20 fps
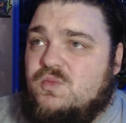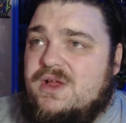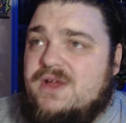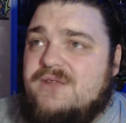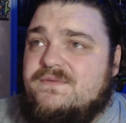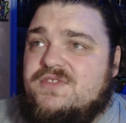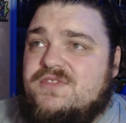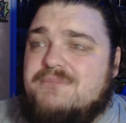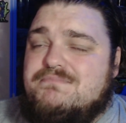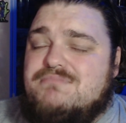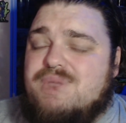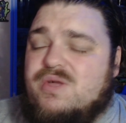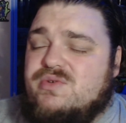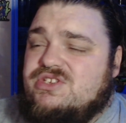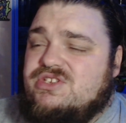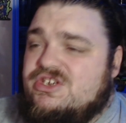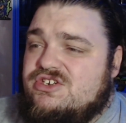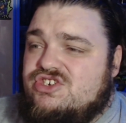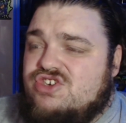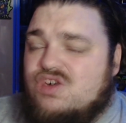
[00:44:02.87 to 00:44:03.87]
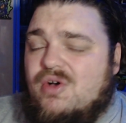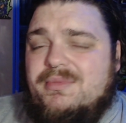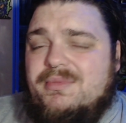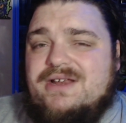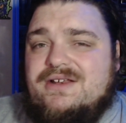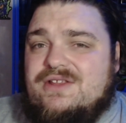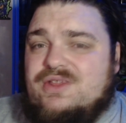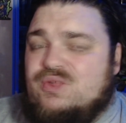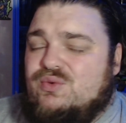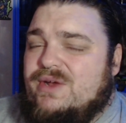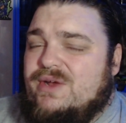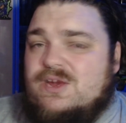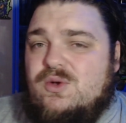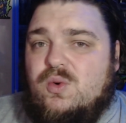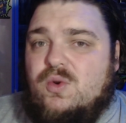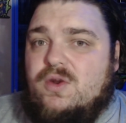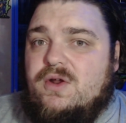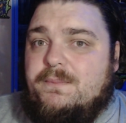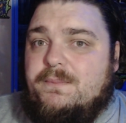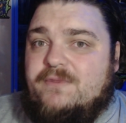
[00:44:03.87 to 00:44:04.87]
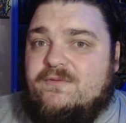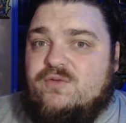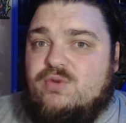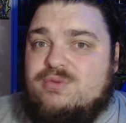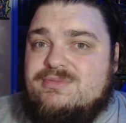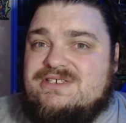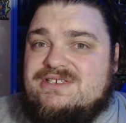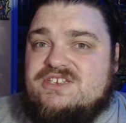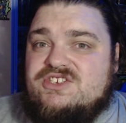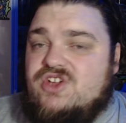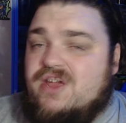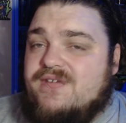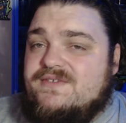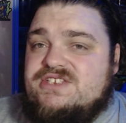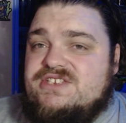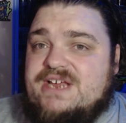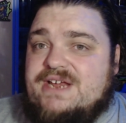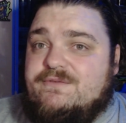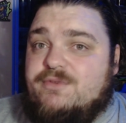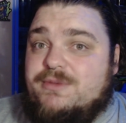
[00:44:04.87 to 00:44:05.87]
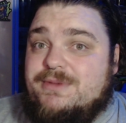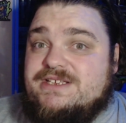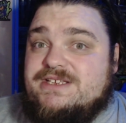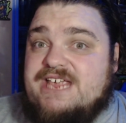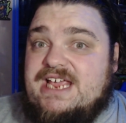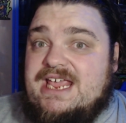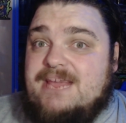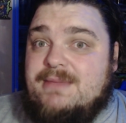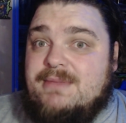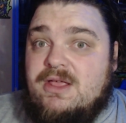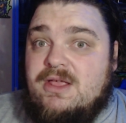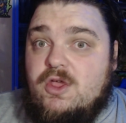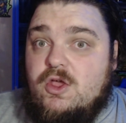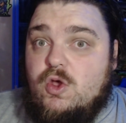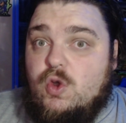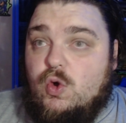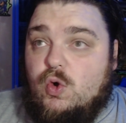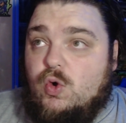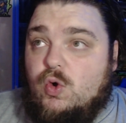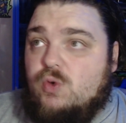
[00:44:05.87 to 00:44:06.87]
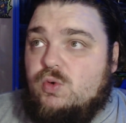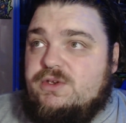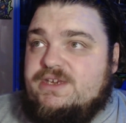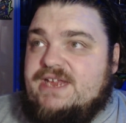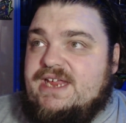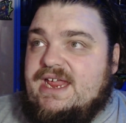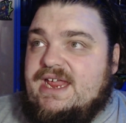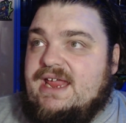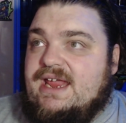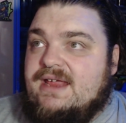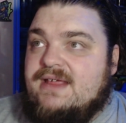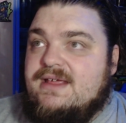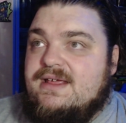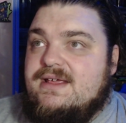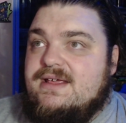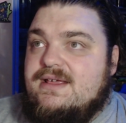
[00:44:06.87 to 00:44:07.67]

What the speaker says: of the most dominant 3/4 performances I've seen from a team all year.